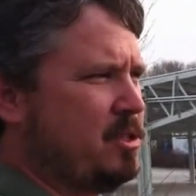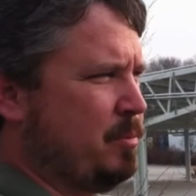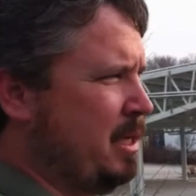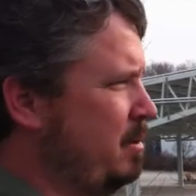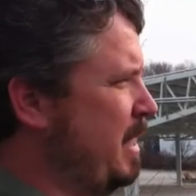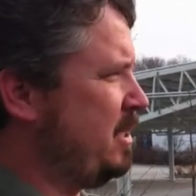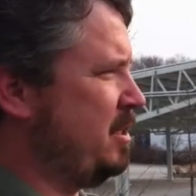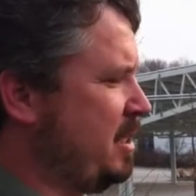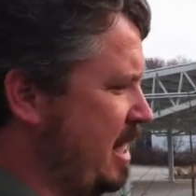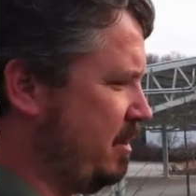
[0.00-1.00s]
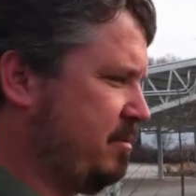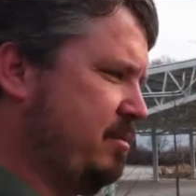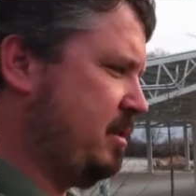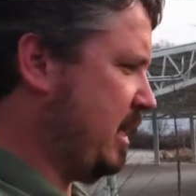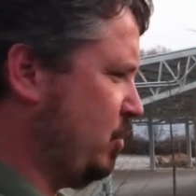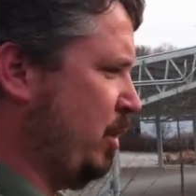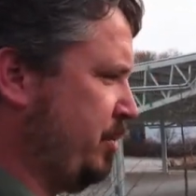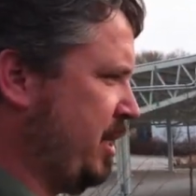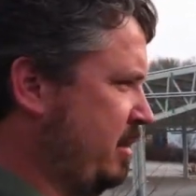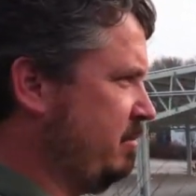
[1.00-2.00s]
So be able to basically kind of, that
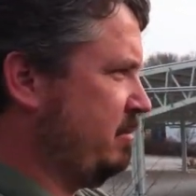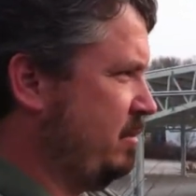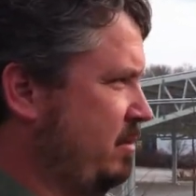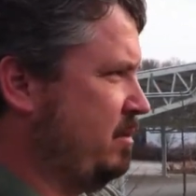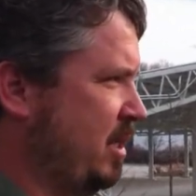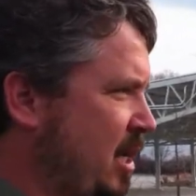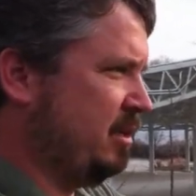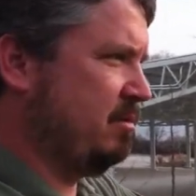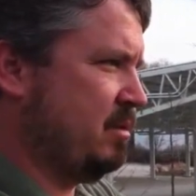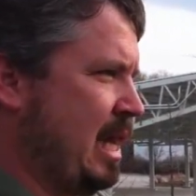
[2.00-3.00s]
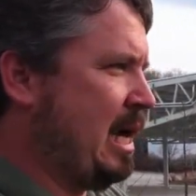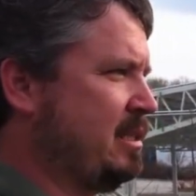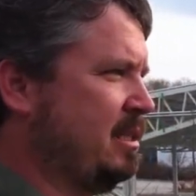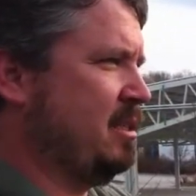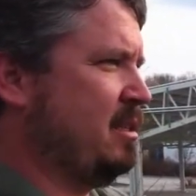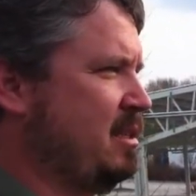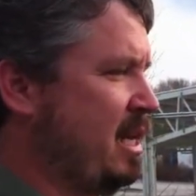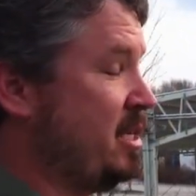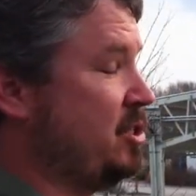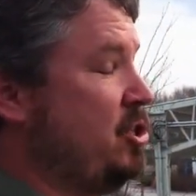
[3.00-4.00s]
20% done, locked in,
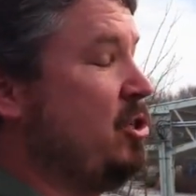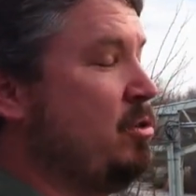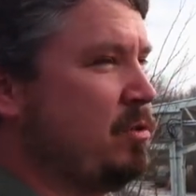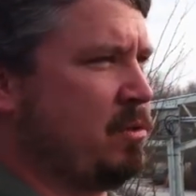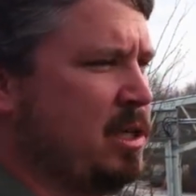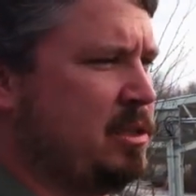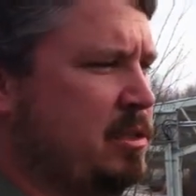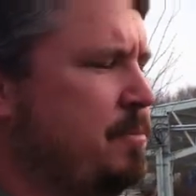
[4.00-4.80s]
that is huge for us.